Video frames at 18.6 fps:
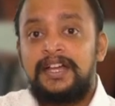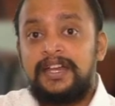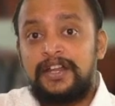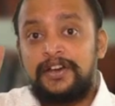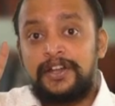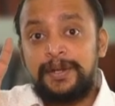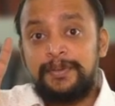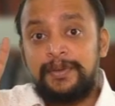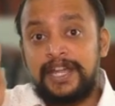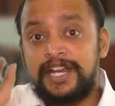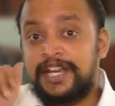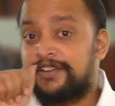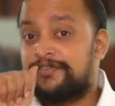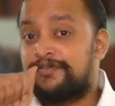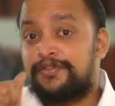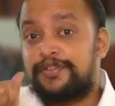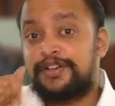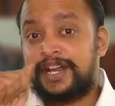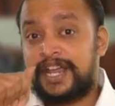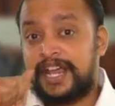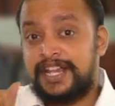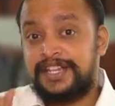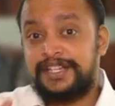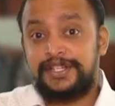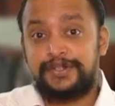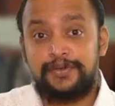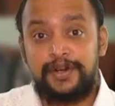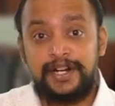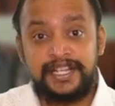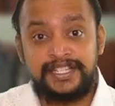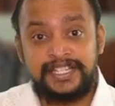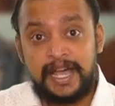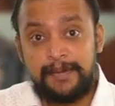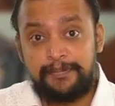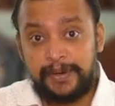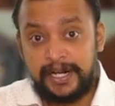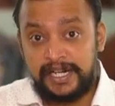Now, remaining 4 kgs, what has
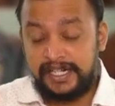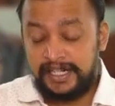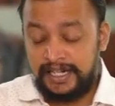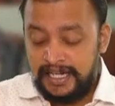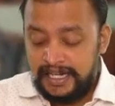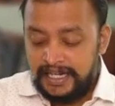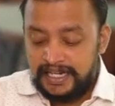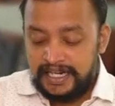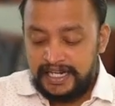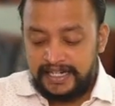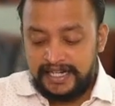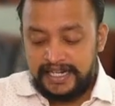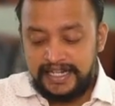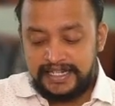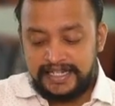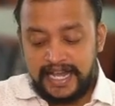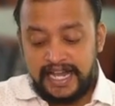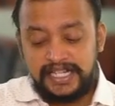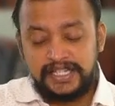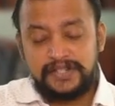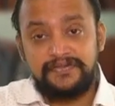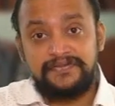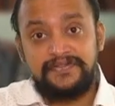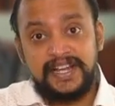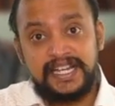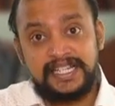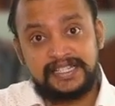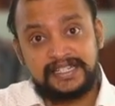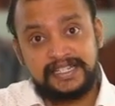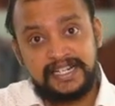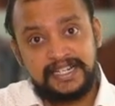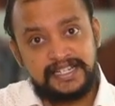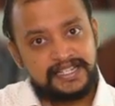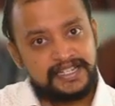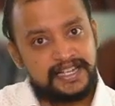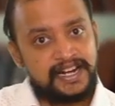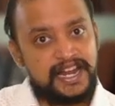happened? It is as waste
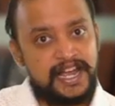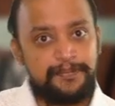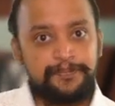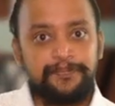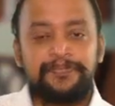and scrap.